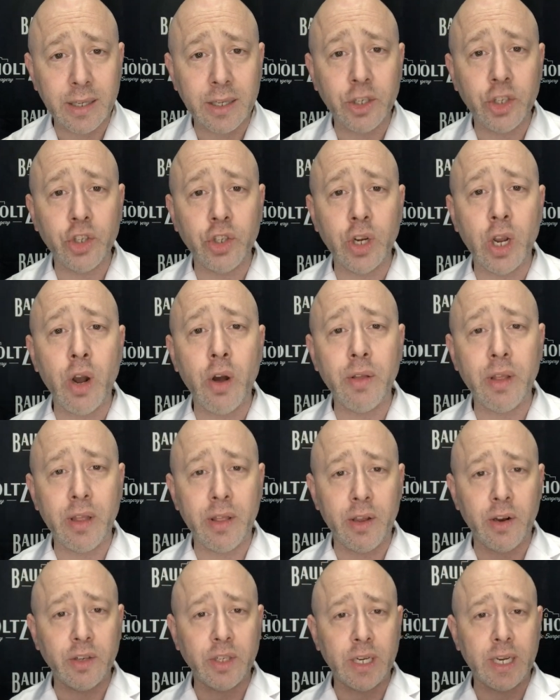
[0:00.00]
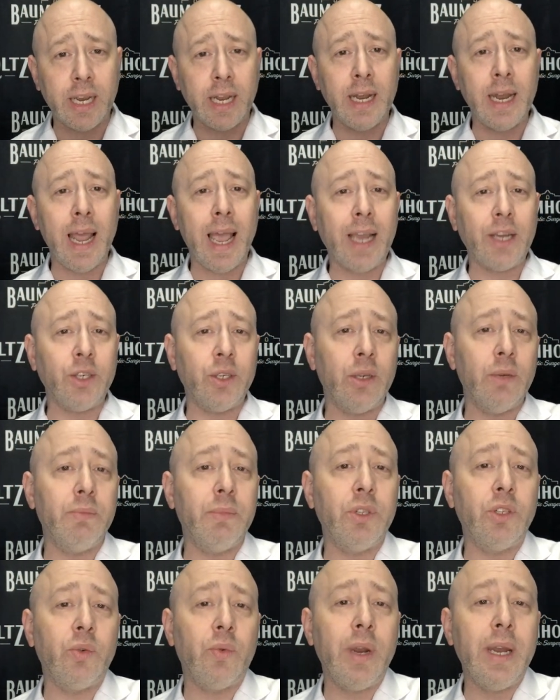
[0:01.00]
that show that there's a connection
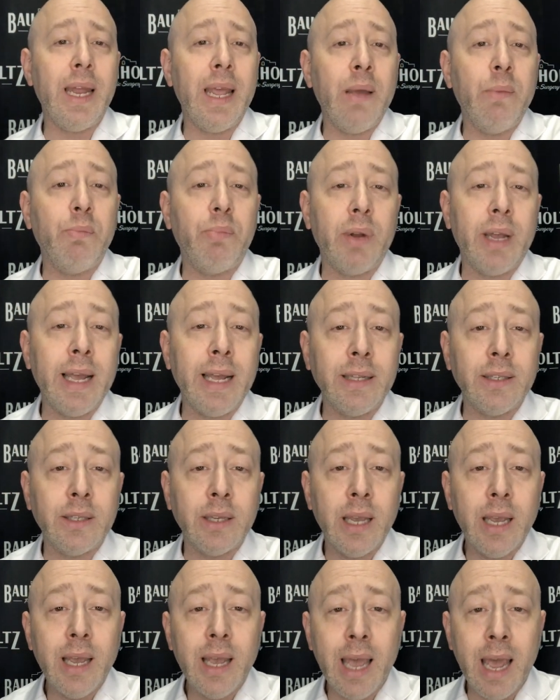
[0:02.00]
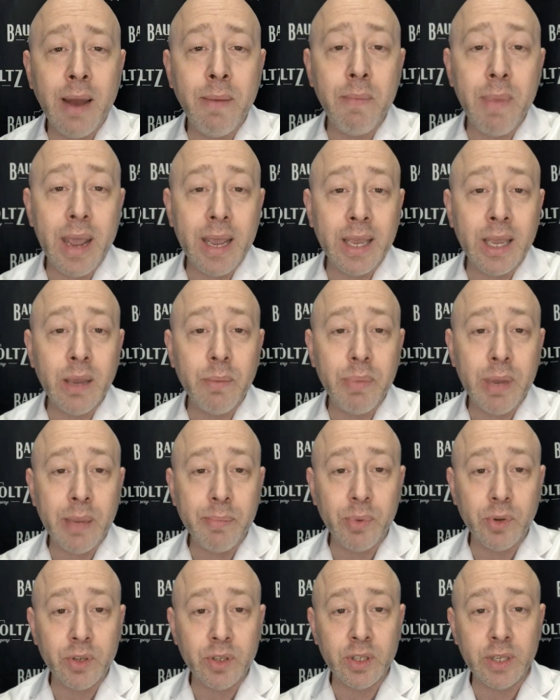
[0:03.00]
between implants and making
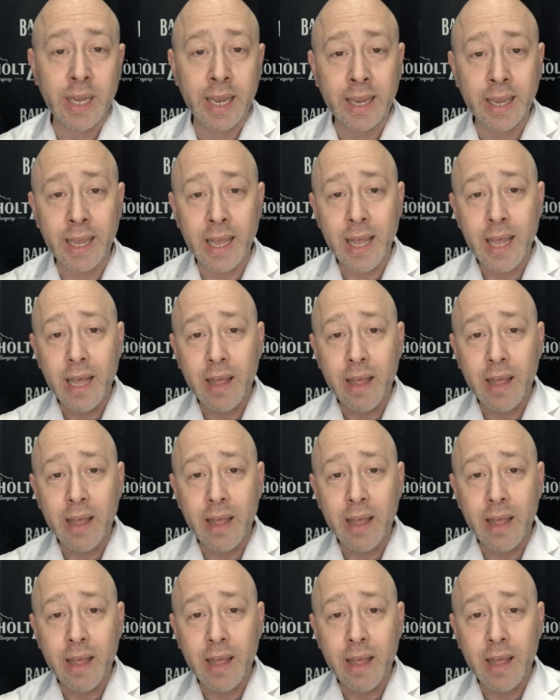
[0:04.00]
people sick.